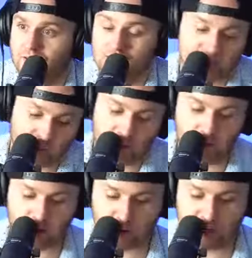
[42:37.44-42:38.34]
Tell people
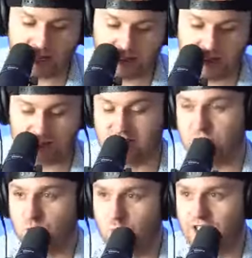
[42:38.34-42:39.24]
the reality of this
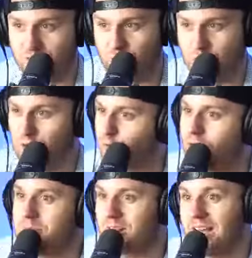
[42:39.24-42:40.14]
situation. When you
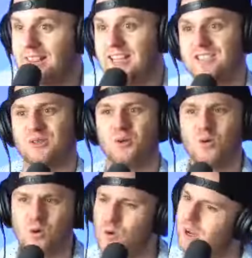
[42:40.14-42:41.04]
frame it like this,
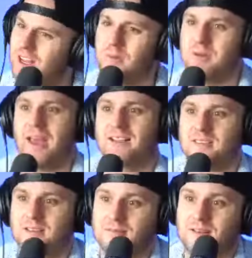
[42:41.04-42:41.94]
ooh, it could be massive.
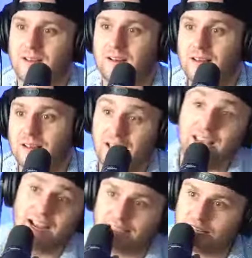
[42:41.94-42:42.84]
Hey
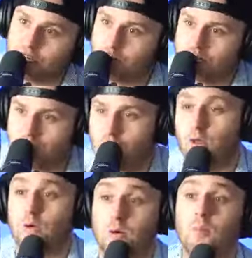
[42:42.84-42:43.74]
guys, I just want you to know there
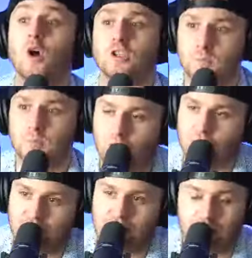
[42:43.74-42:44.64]
were multiple other
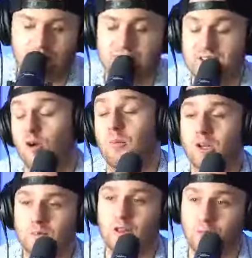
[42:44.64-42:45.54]
families or
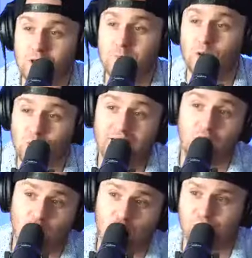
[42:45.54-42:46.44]
multiple other people who made an
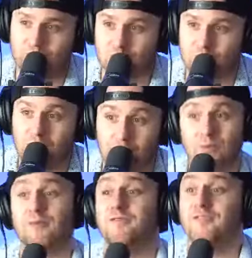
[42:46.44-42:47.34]
offer on this property. There were
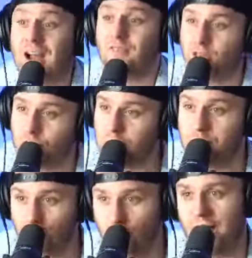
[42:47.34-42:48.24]
5 other
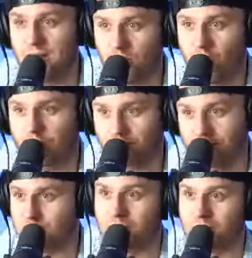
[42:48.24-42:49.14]
people who had an offer on this
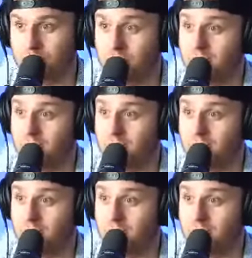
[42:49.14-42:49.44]
property.